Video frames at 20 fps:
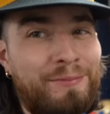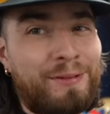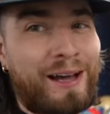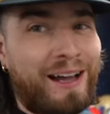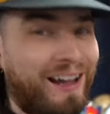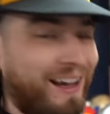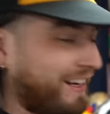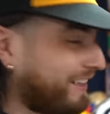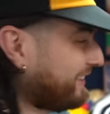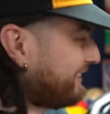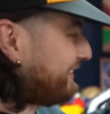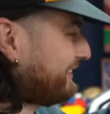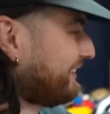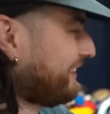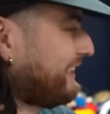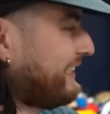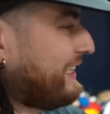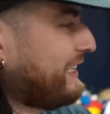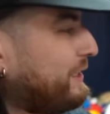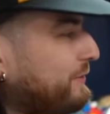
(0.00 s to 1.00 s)
but
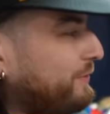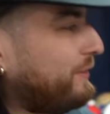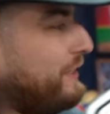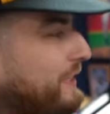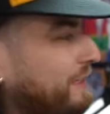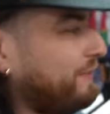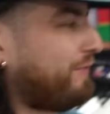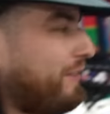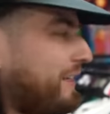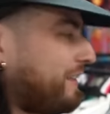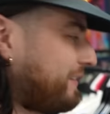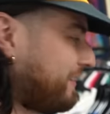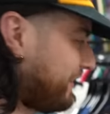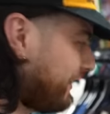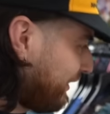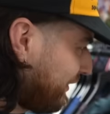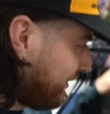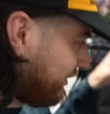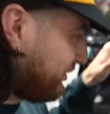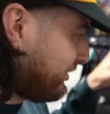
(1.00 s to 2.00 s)
honestly, even if I
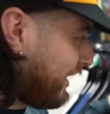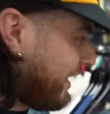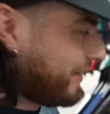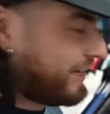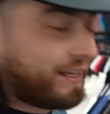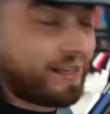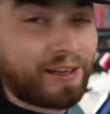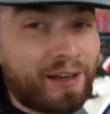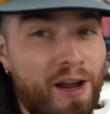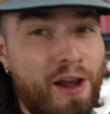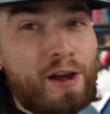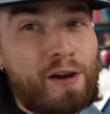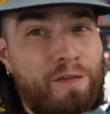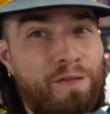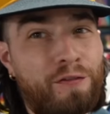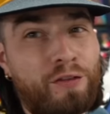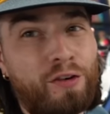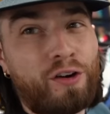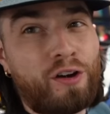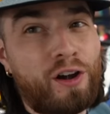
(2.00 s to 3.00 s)
sell this jacket
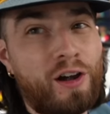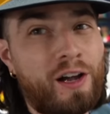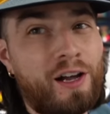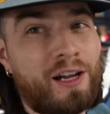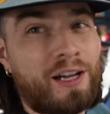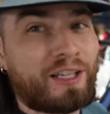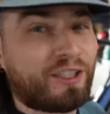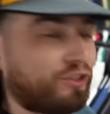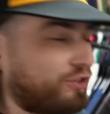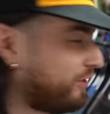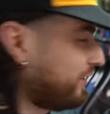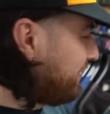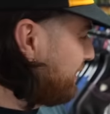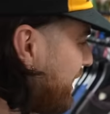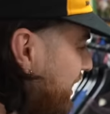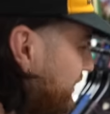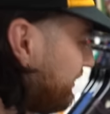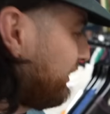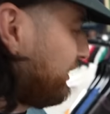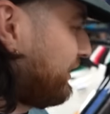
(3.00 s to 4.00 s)
for
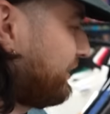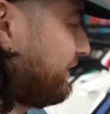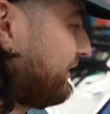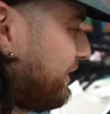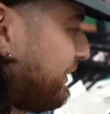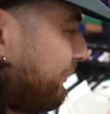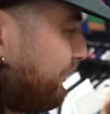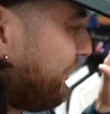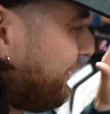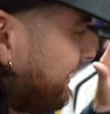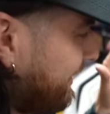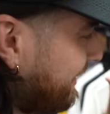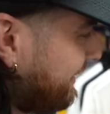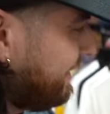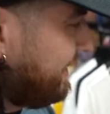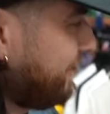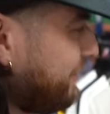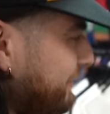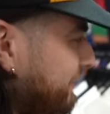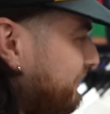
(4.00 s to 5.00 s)
$100, considering it
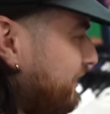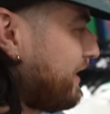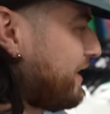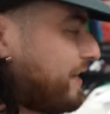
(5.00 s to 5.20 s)
is